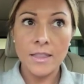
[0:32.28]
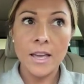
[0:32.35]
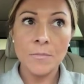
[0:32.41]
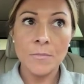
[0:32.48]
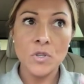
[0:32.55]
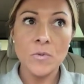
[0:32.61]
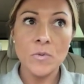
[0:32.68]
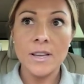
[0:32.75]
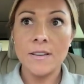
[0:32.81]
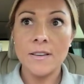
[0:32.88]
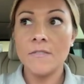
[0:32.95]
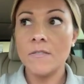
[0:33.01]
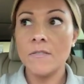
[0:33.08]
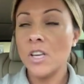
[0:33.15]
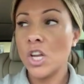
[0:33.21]
they kept
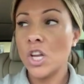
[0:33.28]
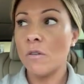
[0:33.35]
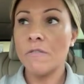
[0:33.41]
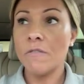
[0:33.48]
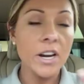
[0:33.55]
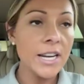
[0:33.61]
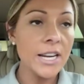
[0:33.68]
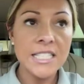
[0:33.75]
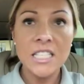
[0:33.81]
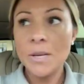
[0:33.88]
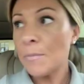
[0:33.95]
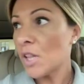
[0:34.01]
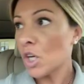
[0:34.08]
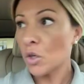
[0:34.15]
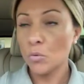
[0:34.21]
doing, very
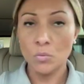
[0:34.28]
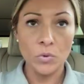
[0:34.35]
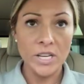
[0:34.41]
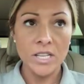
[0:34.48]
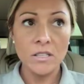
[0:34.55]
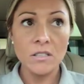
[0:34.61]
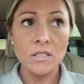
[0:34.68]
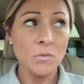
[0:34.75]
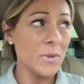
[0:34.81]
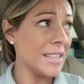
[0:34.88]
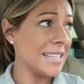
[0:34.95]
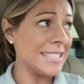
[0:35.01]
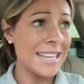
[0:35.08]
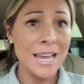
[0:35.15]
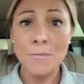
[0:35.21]
similar reels with
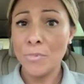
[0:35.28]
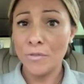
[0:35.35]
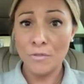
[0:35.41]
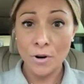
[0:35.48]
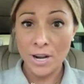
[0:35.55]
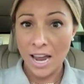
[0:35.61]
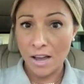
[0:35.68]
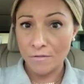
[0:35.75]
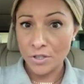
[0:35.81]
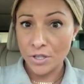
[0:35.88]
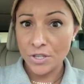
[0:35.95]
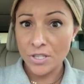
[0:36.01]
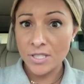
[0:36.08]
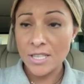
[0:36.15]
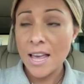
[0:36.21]
the same before and
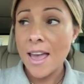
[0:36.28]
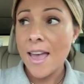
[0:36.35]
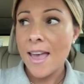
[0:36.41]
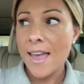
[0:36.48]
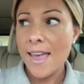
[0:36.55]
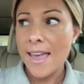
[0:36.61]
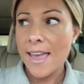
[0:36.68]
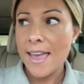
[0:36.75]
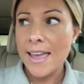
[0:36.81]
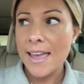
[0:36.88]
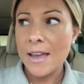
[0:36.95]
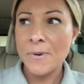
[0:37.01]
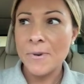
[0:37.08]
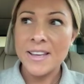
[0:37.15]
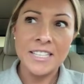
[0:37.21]
afters
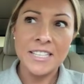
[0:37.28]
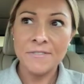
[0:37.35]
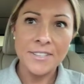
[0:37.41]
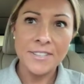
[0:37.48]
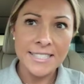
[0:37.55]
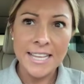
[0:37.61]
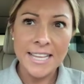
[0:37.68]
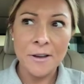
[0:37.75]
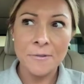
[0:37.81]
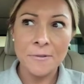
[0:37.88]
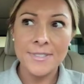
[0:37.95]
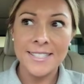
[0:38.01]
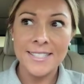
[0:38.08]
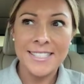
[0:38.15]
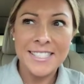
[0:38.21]
with different
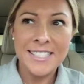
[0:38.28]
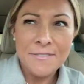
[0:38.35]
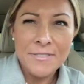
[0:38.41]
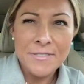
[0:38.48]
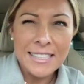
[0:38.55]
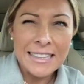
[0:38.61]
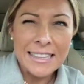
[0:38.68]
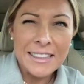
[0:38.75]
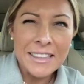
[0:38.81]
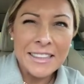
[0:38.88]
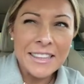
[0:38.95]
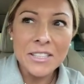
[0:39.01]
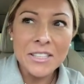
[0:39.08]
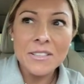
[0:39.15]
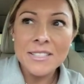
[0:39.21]
sounds and different
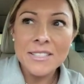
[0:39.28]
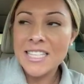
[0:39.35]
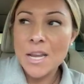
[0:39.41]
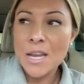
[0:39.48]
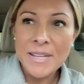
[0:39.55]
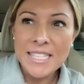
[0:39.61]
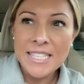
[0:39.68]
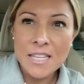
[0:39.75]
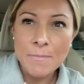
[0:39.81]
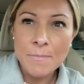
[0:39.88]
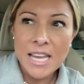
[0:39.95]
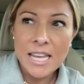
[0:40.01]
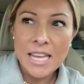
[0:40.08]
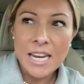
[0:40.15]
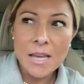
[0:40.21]
little snippets in the
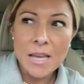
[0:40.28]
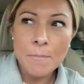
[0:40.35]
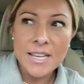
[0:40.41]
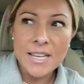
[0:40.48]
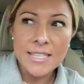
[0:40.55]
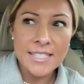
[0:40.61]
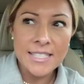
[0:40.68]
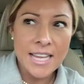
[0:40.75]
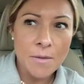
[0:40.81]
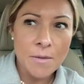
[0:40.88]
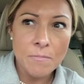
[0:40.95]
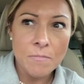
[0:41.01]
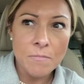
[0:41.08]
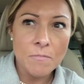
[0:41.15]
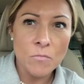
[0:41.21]
beginning, but
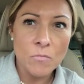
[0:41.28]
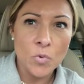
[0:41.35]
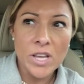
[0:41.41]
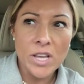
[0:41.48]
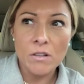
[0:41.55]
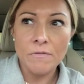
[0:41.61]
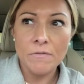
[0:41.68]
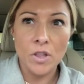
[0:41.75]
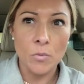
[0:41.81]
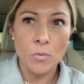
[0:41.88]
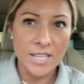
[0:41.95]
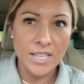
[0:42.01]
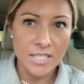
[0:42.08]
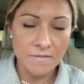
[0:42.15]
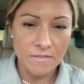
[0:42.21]
same reel for the
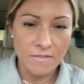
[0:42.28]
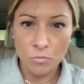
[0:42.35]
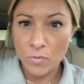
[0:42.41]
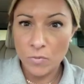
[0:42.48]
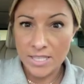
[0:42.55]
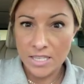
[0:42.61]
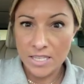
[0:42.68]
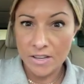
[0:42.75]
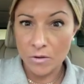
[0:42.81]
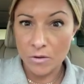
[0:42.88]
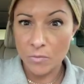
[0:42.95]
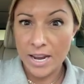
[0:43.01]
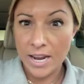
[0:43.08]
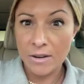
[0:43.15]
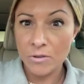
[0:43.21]
rest of it,
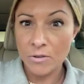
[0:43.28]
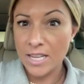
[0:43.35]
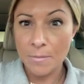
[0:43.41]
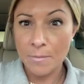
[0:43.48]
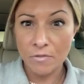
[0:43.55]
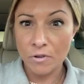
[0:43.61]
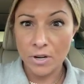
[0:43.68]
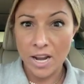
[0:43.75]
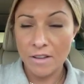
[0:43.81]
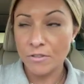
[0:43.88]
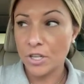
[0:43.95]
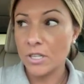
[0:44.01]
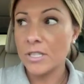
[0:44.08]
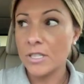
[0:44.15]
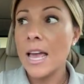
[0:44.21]
right? Same before and
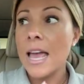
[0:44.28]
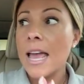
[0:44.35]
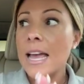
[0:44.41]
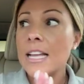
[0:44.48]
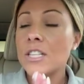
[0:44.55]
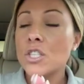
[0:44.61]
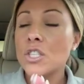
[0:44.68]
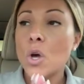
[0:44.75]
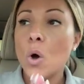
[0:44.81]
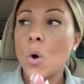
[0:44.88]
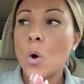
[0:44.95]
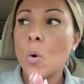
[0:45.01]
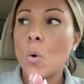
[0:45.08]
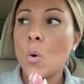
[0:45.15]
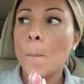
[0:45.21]
afters. And
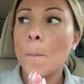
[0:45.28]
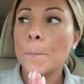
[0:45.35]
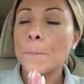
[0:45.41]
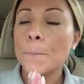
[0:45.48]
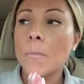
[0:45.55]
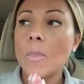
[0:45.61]
so,